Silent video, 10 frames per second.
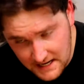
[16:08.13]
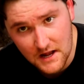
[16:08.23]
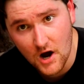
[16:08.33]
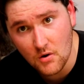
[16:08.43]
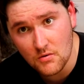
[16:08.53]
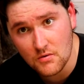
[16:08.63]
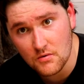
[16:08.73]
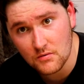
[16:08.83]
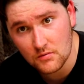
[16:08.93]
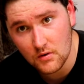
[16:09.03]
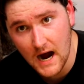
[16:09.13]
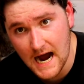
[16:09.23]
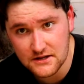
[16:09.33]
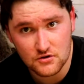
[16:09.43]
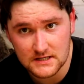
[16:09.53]
know.
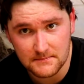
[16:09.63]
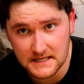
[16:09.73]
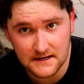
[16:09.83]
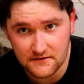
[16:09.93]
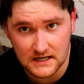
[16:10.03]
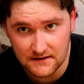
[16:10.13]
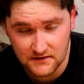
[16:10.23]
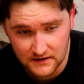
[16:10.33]
I do something different every